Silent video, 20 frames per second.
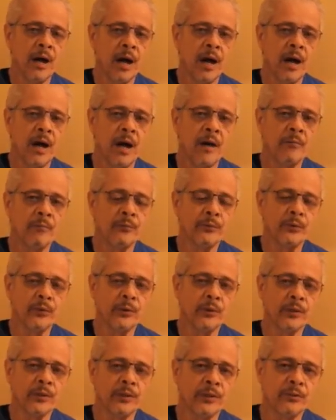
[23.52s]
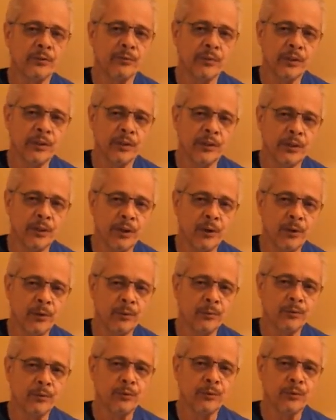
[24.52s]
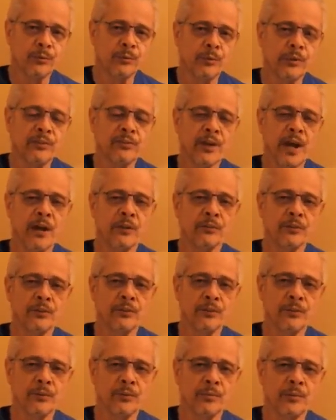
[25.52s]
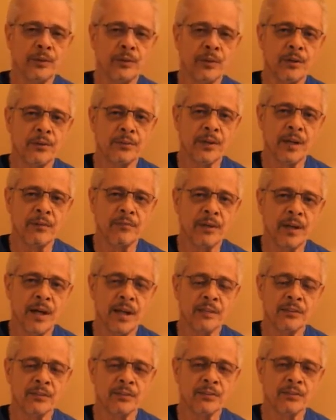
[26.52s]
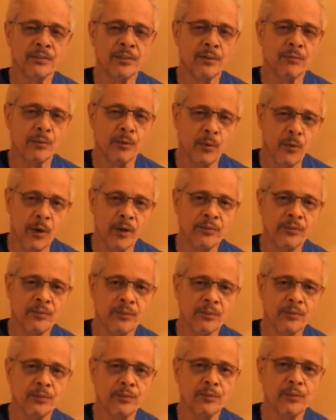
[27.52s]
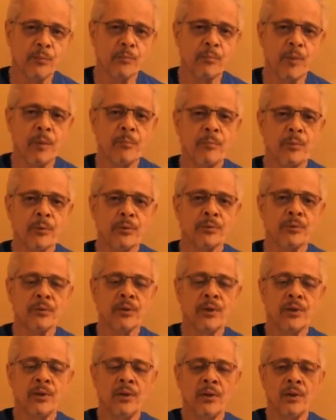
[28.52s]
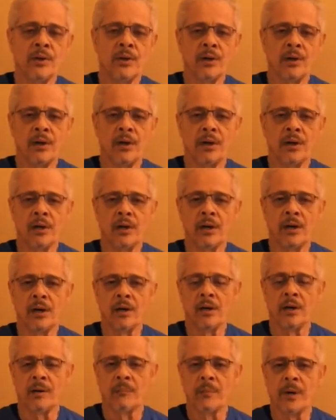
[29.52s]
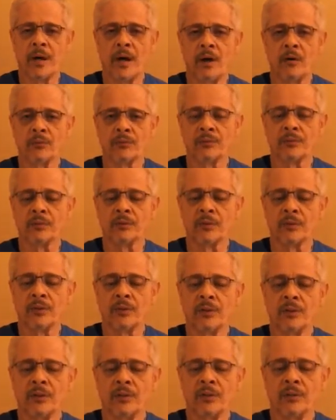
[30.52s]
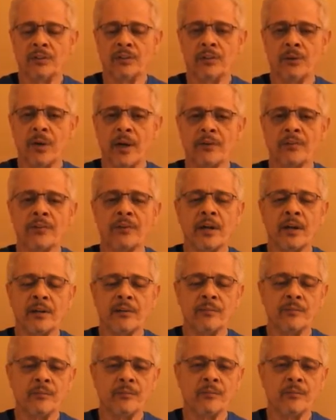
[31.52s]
I'm doing this video to reach out to you because I've gotten several questions from members about USA.